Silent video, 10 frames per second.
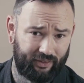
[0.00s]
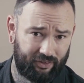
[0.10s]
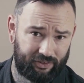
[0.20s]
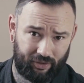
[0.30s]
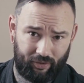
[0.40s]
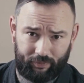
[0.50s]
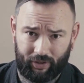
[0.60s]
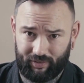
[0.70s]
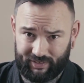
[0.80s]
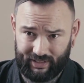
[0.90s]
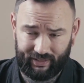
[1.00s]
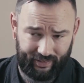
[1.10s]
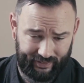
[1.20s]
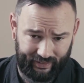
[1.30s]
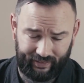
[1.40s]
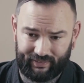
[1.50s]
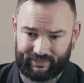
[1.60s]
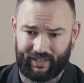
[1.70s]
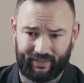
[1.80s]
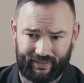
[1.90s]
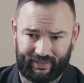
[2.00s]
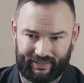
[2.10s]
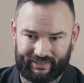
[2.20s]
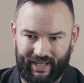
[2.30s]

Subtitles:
YouTube content and other things,